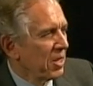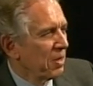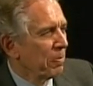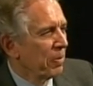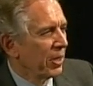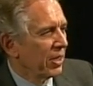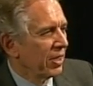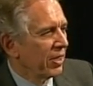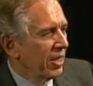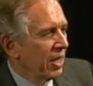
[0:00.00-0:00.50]

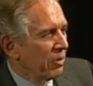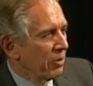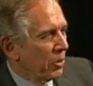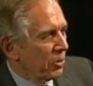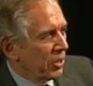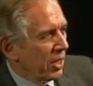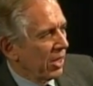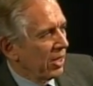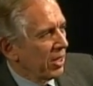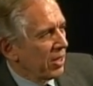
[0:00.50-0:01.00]
But
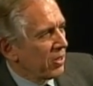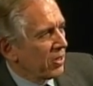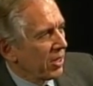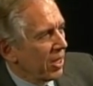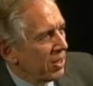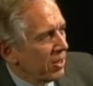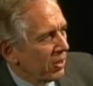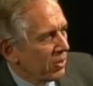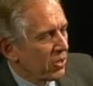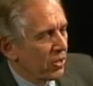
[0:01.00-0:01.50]
okay, let's say
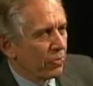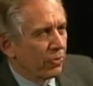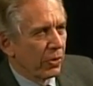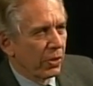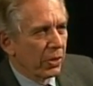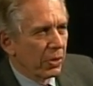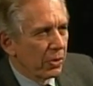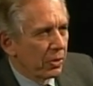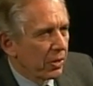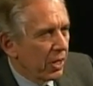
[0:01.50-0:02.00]
this is for the
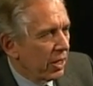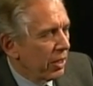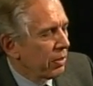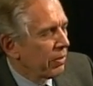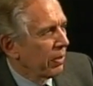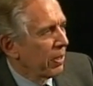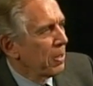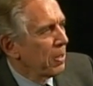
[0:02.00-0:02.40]
whole country.